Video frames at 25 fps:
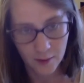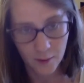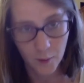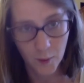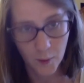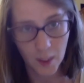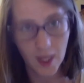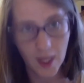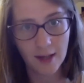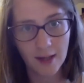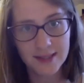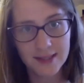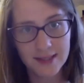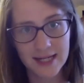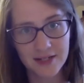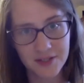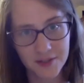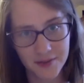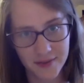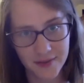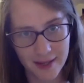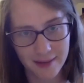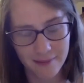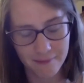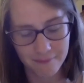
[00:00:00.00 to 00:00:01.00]
We're locked out
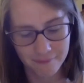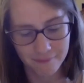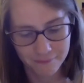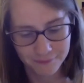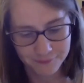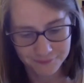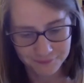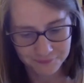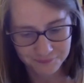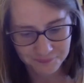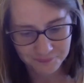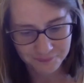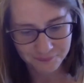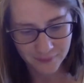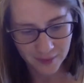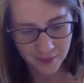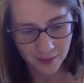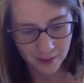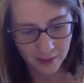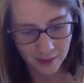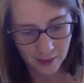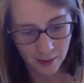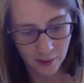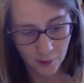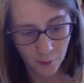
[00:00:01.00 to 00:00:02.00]
of them.
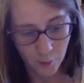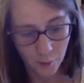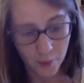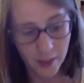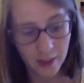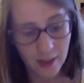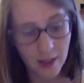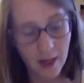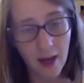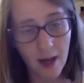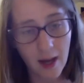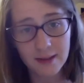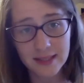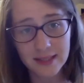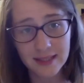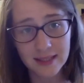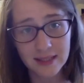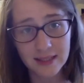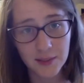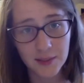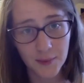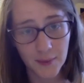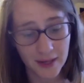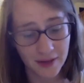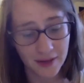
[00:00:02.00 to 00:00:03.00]
We are locked
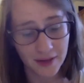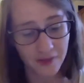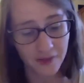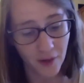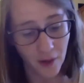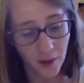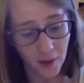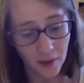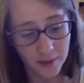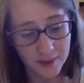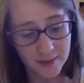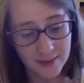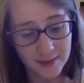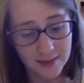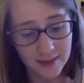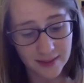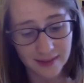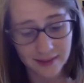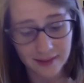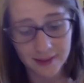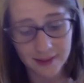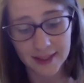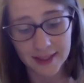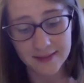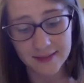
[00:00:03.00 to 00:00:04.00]
into our thoughts and
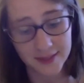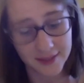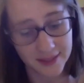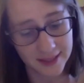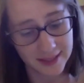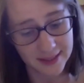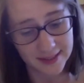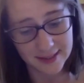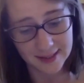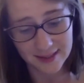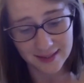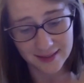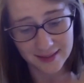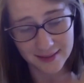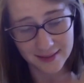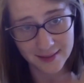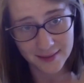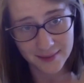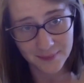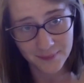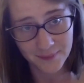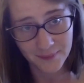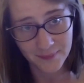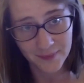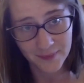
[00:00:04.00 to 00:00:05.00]
our anxieties.